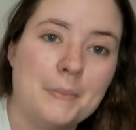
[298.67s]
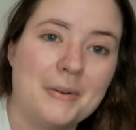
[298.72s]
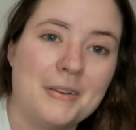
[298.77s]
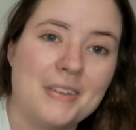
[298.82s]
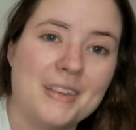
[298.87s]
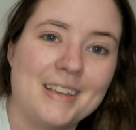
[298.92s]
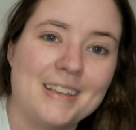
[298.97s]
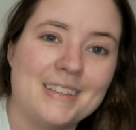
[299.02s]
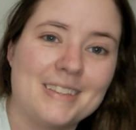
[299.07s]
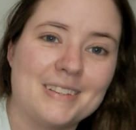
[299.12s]
But
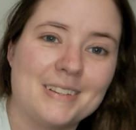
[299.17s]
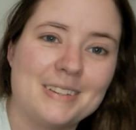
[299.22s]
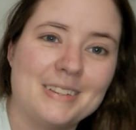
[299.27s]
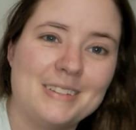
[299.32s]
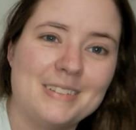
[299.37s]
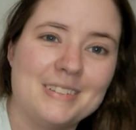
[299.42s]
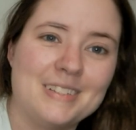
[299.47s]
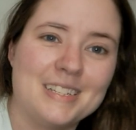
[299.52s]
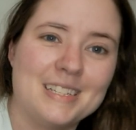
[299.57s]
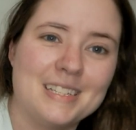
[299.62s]
I think he's so
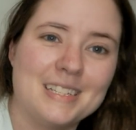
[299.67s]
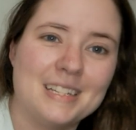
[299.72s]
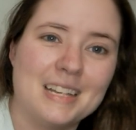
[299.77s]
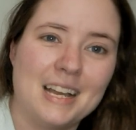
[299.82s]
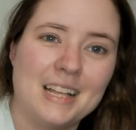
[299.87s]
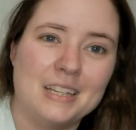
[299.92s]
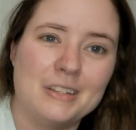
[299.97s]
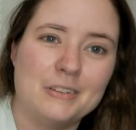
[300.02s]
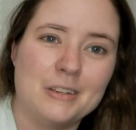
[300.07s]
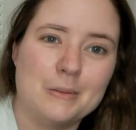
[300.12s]
cute.
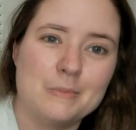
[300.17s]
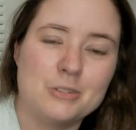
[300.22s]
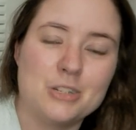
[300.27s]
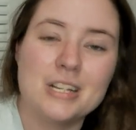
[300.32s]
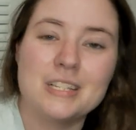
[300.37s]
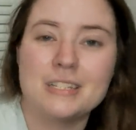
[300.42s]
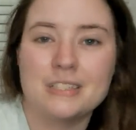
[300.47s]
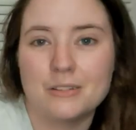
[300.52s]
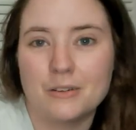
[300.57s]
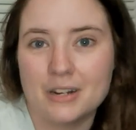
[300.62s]
I love him.
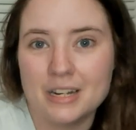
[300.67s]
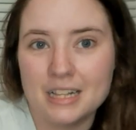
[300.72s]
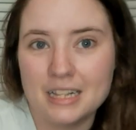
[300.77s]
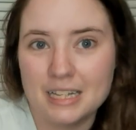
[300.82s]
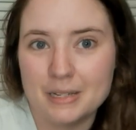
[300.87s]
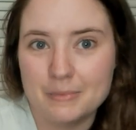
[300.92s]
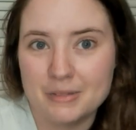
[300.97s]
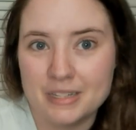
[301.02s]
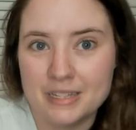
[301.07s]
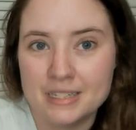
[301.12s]
Jesse's already
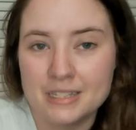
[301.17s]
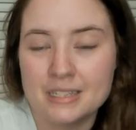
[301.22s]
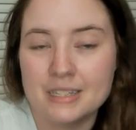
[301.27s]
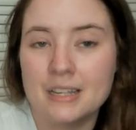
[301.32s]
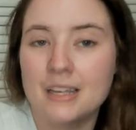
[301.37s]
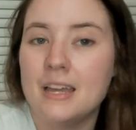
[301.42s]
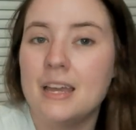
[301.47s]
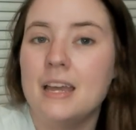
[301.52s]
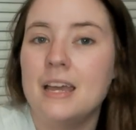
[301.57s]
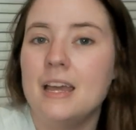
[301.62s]
claimed
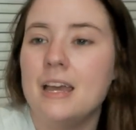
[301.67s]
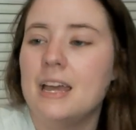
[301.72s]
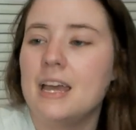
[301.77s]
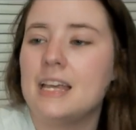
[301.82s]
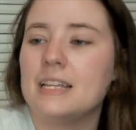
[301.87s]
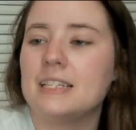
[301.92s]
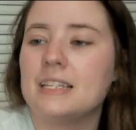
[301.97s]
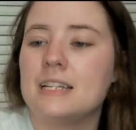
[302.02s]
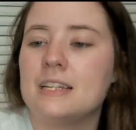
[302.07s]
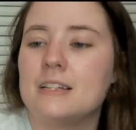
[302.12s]
this.
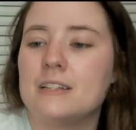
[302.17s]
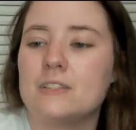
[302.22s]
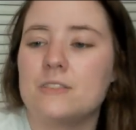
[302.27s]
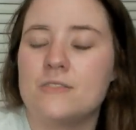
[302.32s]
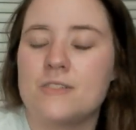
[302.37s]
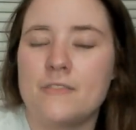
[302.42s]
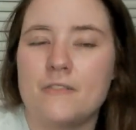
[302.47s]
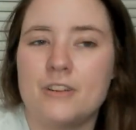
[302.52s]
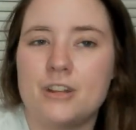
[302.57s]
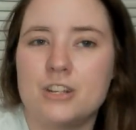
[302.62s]
He seen it as
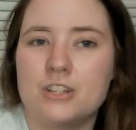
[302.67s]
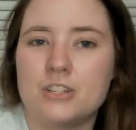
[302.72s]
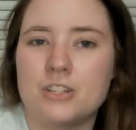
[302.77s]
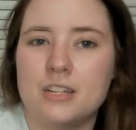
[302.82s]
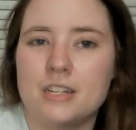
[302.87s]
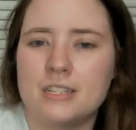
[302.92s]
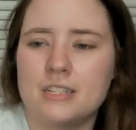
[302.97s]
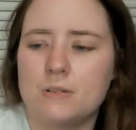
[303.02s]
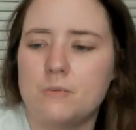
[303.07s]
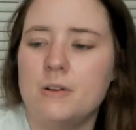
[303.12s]
soon as it
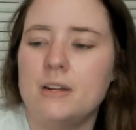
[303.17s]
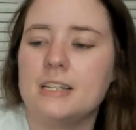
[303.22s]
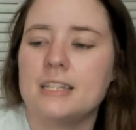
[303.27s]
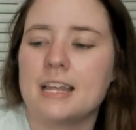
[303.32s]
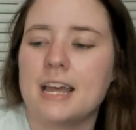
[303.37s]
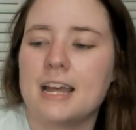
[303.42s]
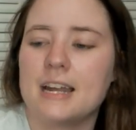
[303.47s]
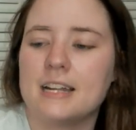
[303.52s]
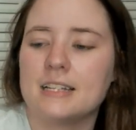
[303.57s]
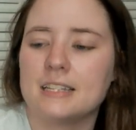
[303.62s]
finished, and he said, "What
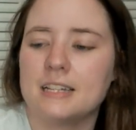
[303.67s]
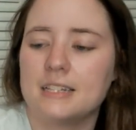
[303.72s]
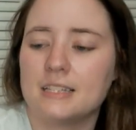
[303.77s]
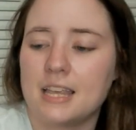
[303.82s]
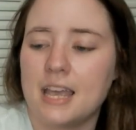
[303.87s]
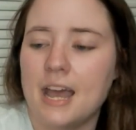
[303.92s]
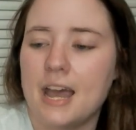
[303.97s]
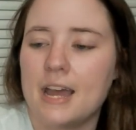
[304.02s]
is that?" And I said, "It's